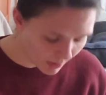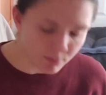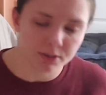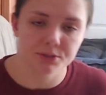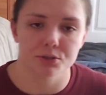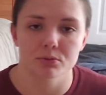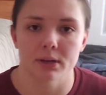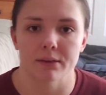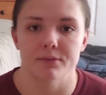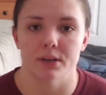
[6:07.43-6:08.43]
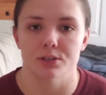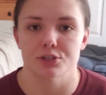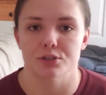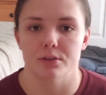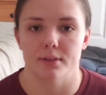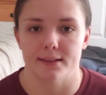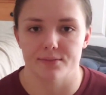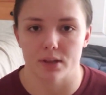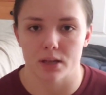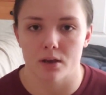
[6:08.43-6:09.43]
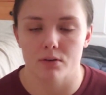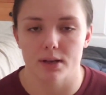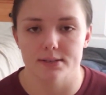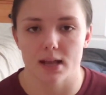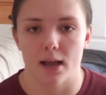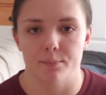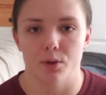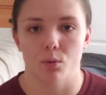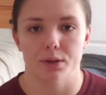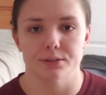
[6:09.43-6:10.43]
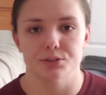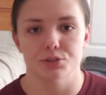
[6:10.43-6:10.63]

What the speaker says: I'm going to do when I finish this video is I'm going